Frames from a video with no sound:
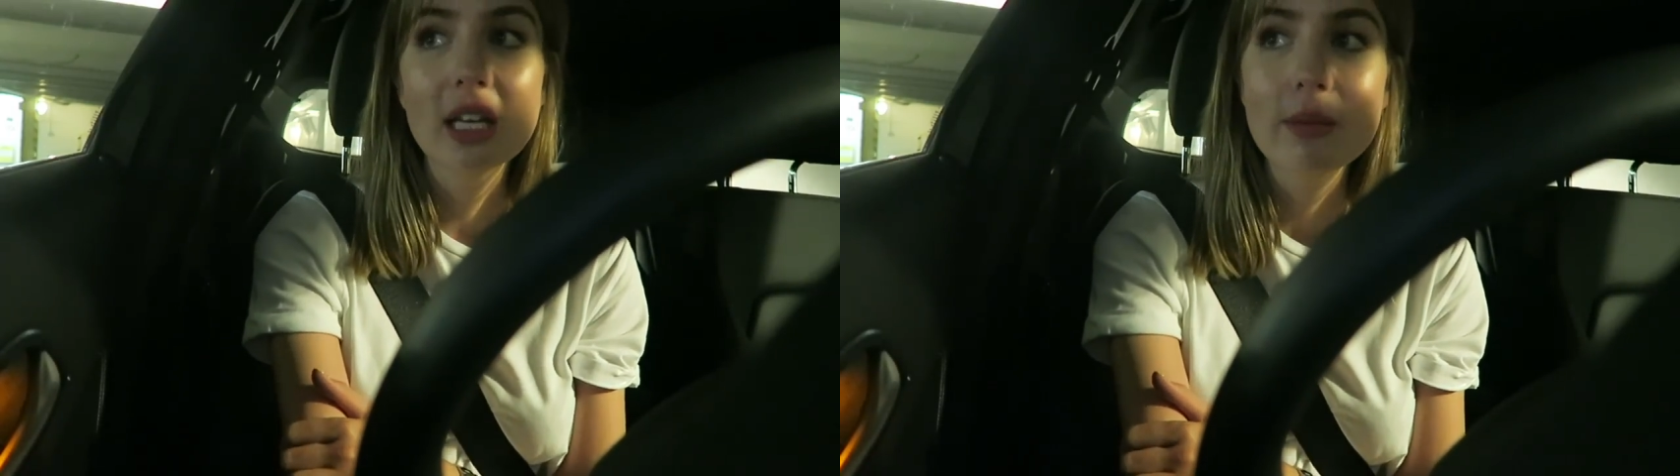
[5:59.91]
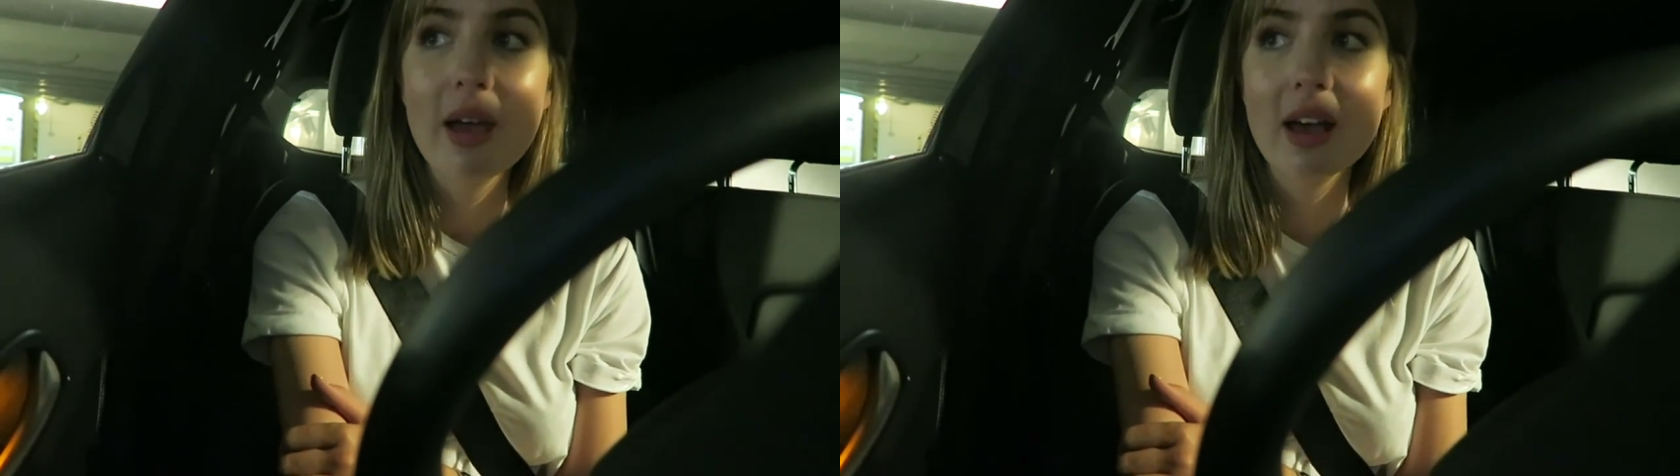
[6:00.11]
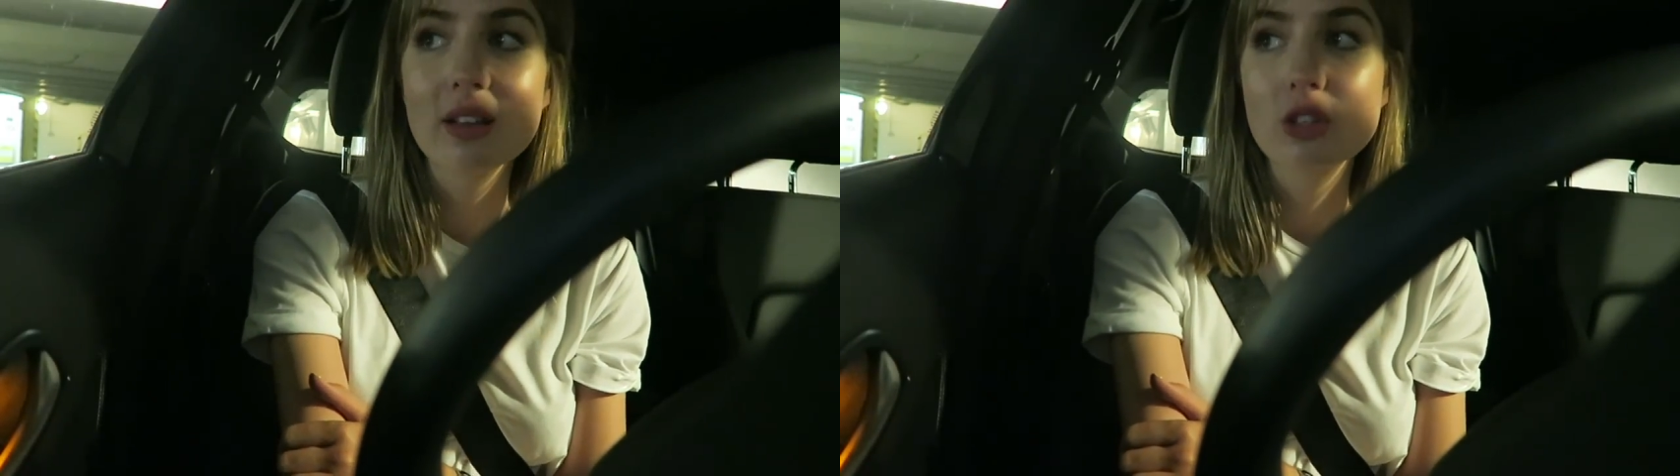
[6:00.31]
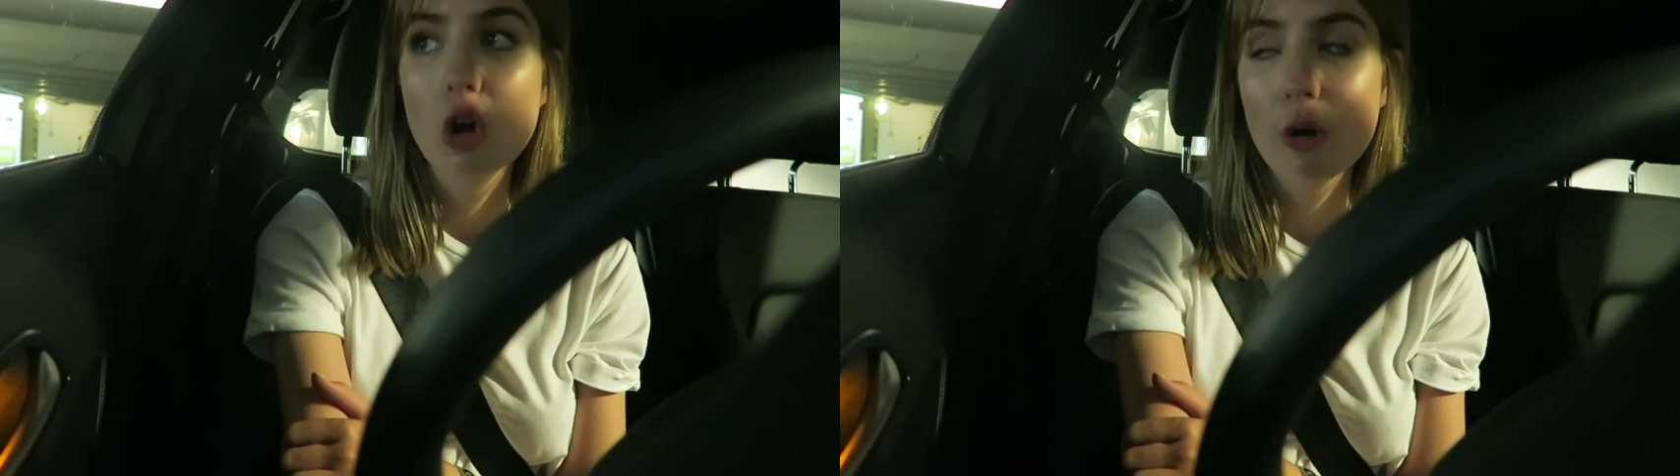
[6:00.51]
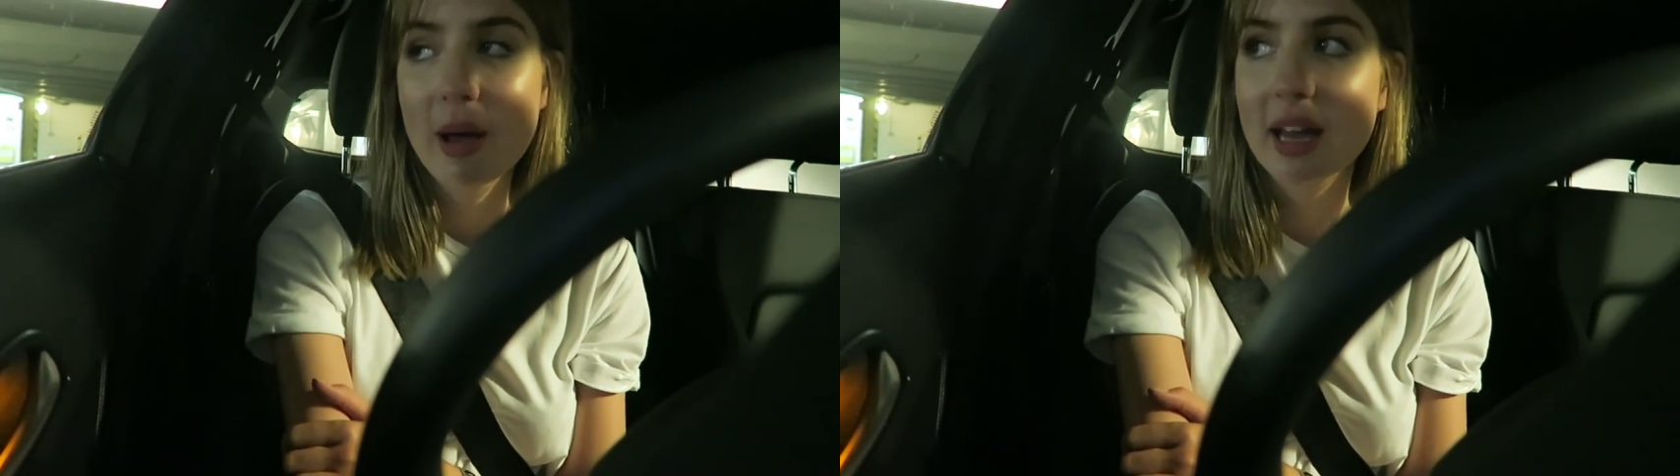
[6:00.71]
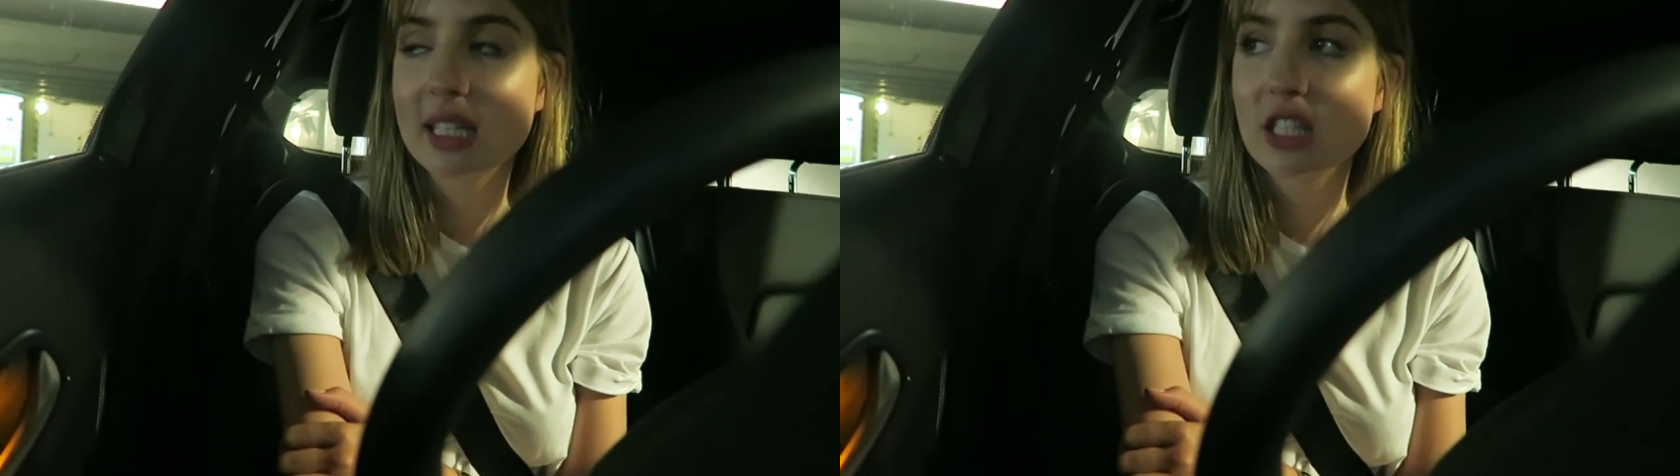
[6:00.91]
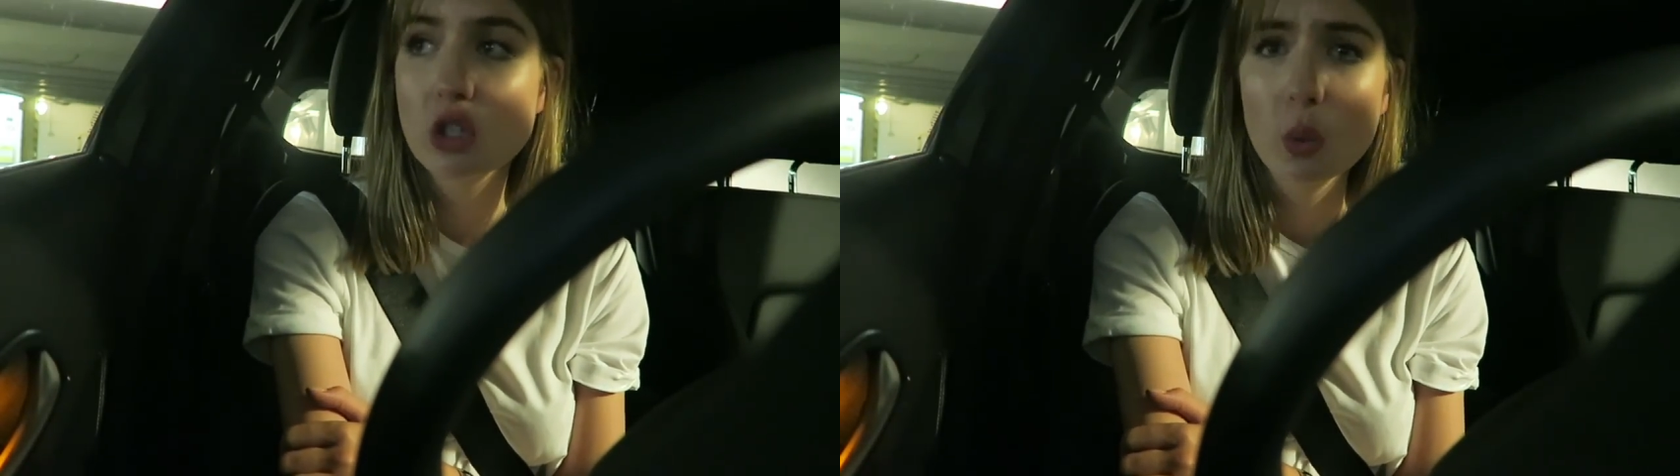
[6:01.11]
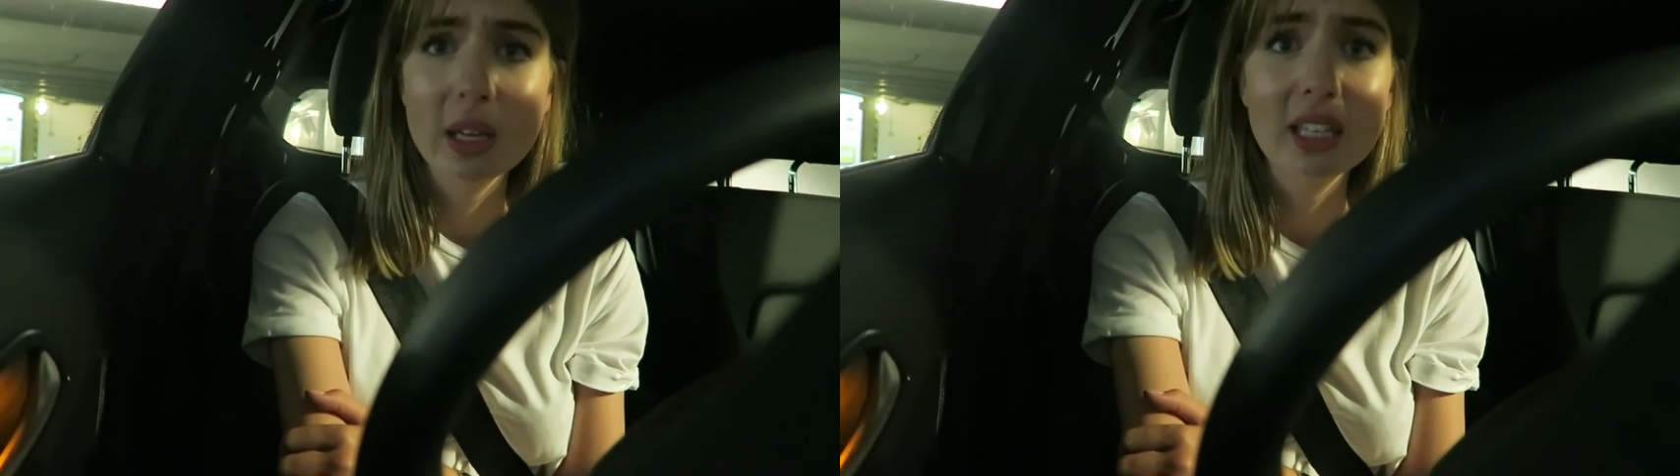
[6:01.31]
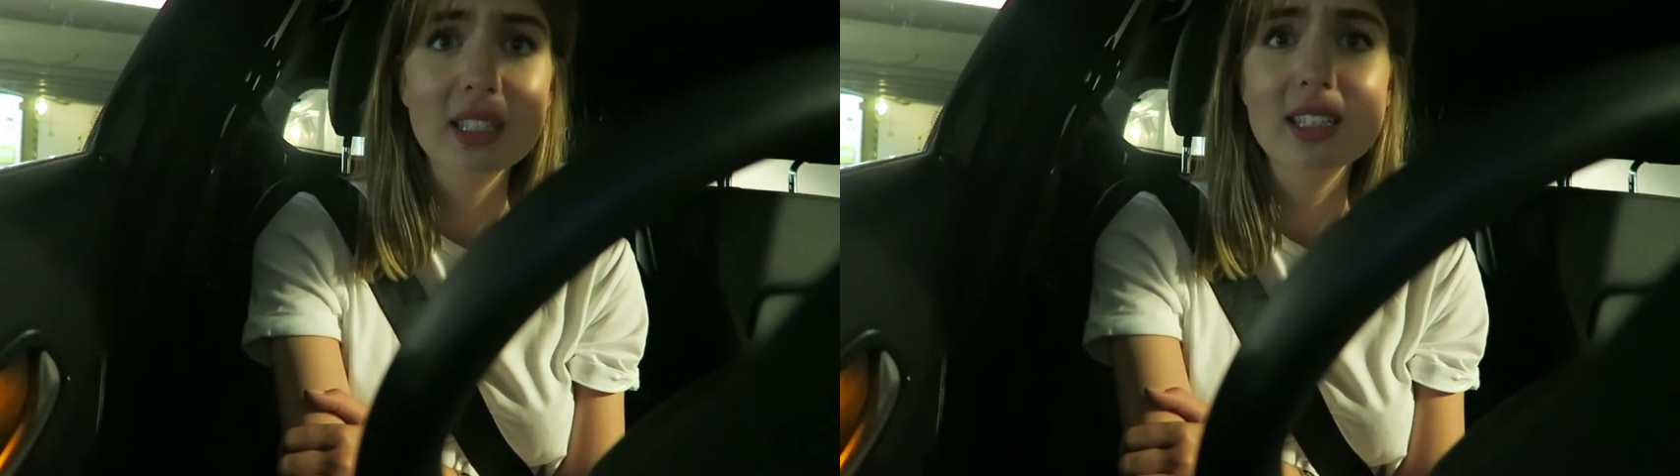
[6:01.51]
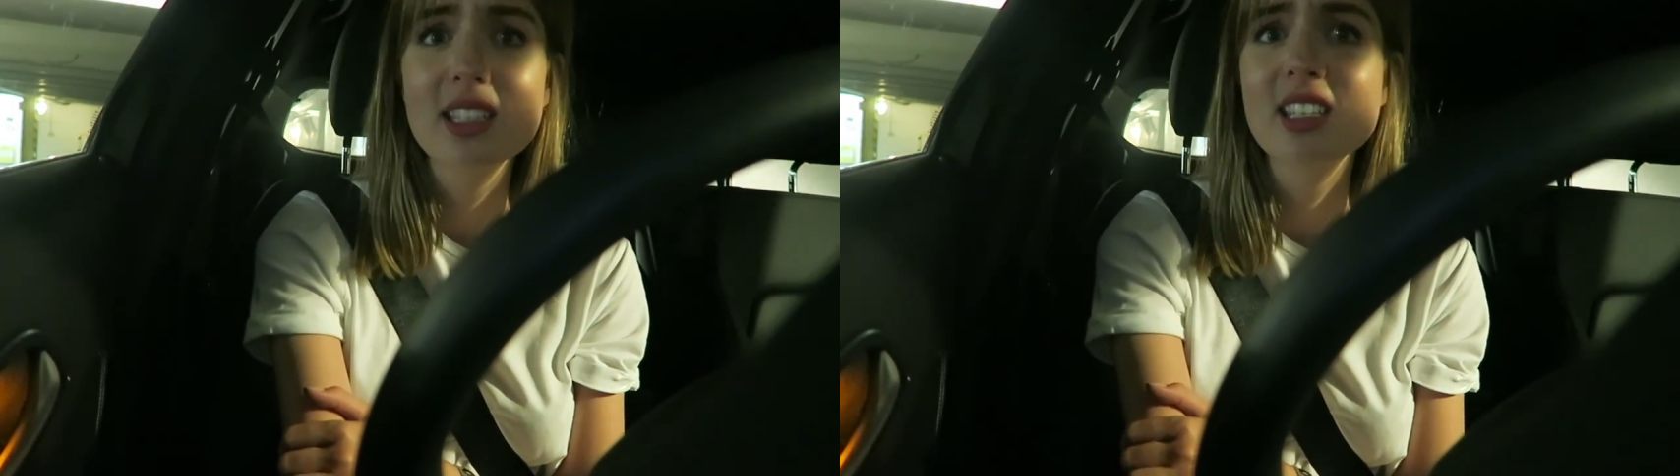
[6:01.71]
Emails, comments, tweets,